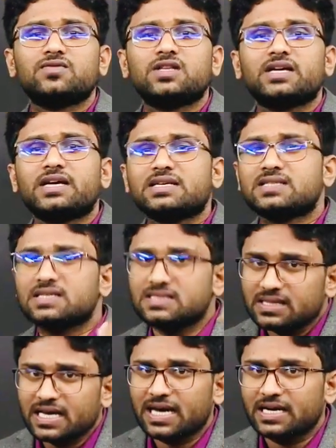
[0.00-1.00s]
the cases
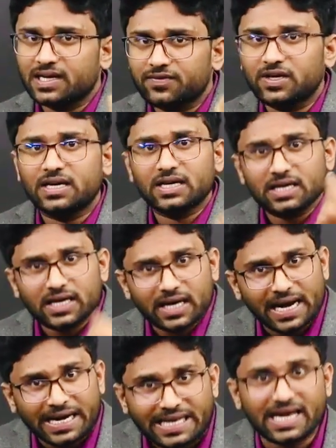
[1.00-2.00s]
they are giving
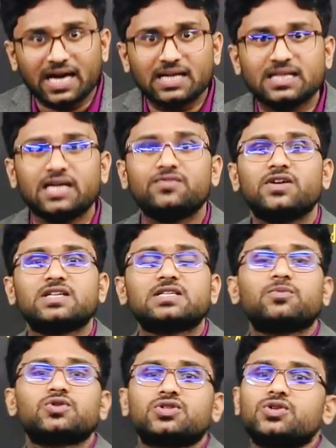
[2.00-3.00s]
an idea that we are
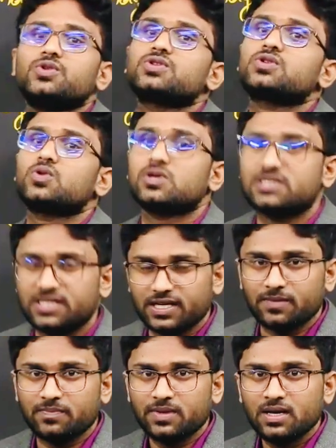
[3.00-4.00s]
supposed to use Rolle's
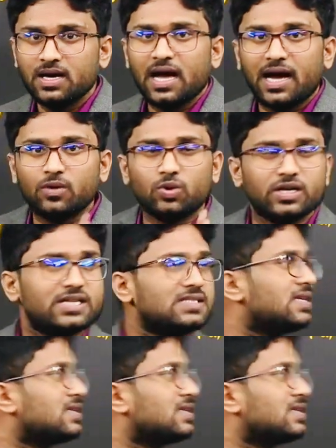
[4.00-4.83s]
theorem. And what is